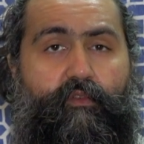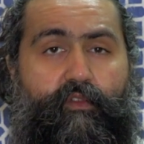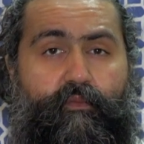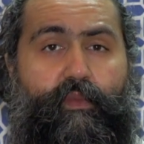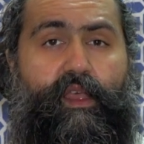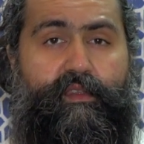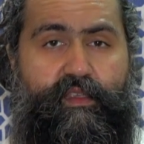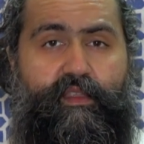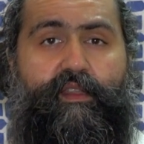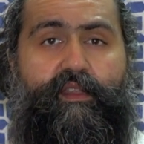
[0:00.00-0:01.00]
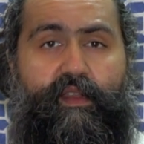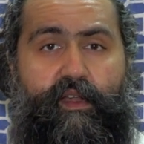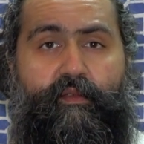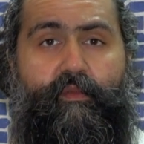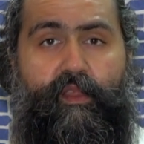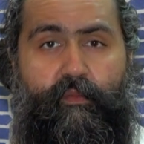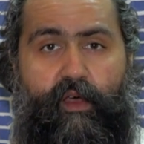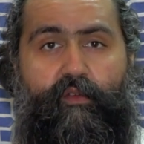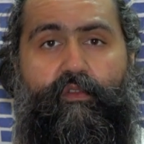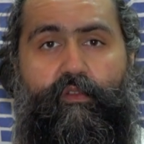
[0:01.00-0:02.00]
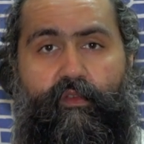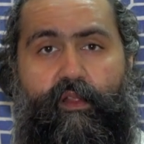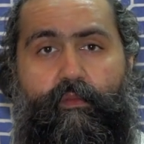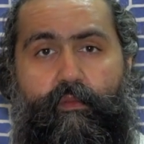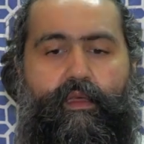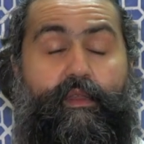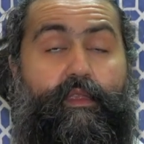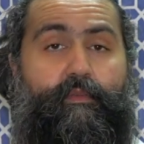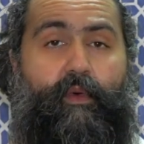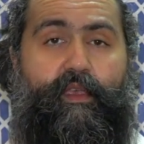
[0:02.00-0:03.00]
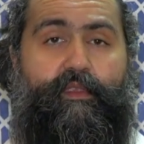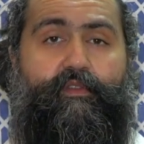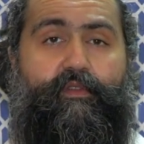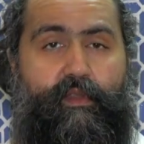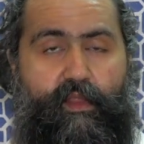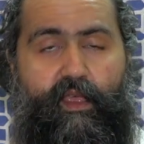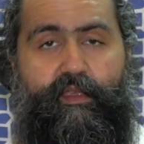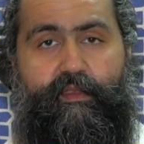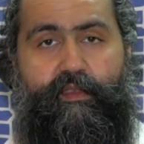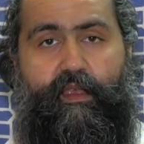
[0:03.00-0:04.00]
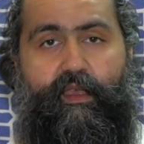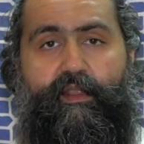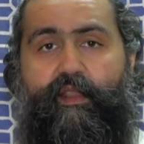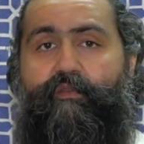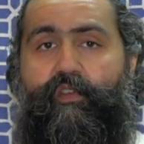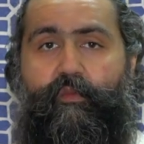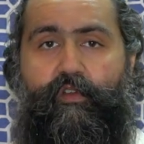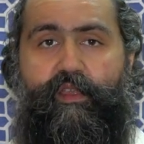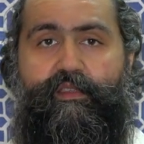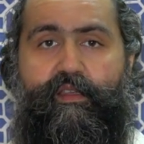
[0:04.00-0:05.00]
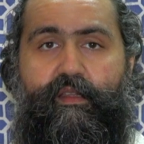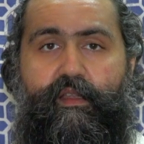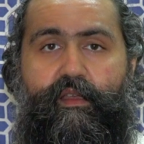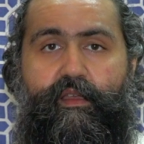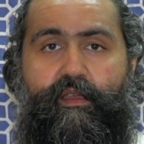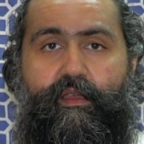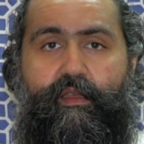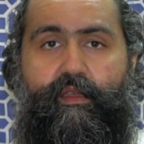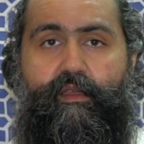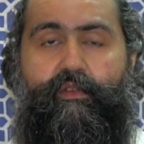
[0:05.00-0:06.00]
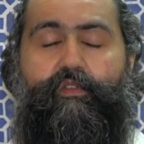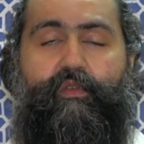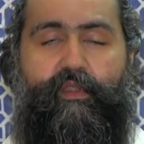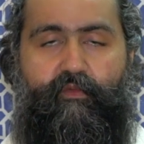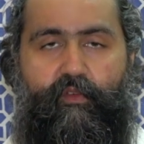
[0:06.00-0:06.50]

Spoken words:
Whiplash is an incredibly powerful film. It inspires you to realize and live your potential to its